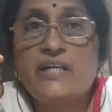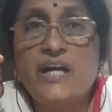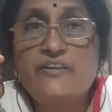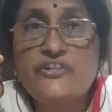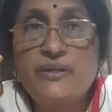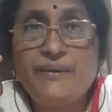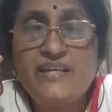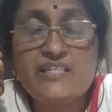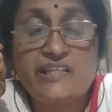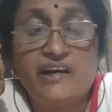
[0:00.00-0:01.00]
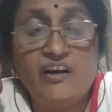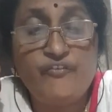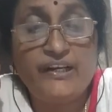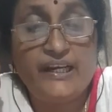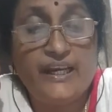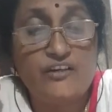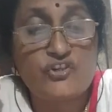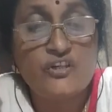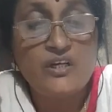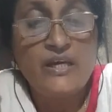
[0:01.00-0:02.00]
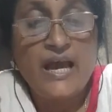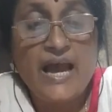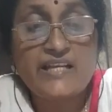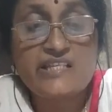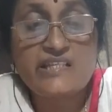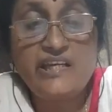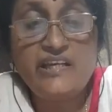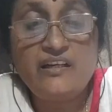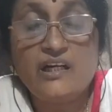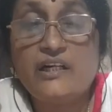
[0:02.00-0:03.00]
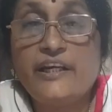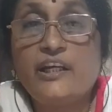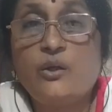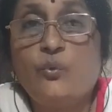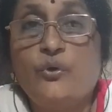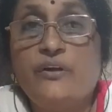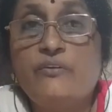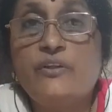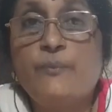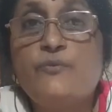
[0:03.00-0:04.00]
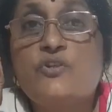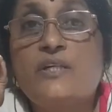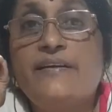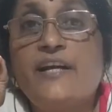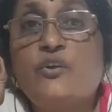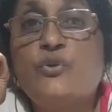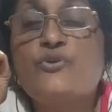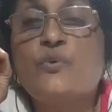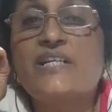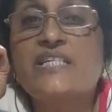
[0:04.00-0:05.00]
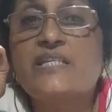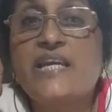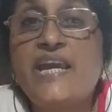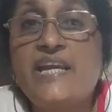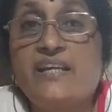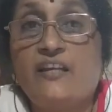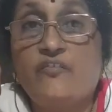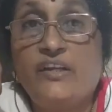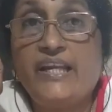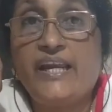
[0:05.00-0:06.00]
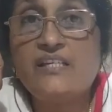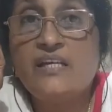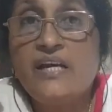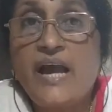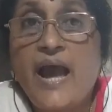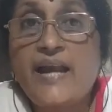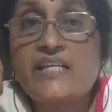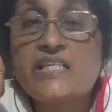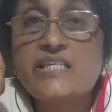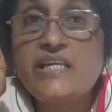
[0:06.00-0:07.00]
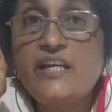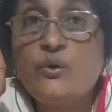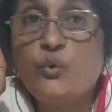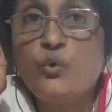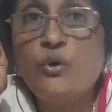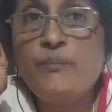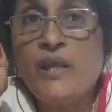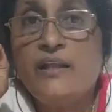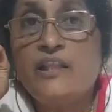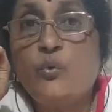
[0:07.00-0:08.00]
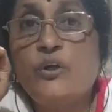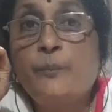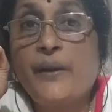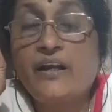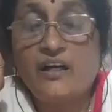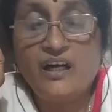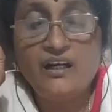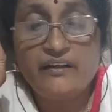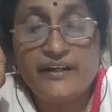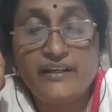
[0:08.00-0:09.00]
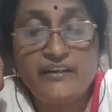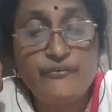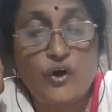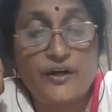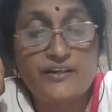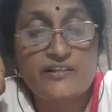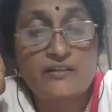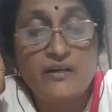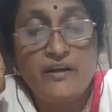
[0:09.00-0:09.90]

country means here village, has seen her in the wood. The children, those who are staying in the village, had seen whom? The woodpecker in the forest,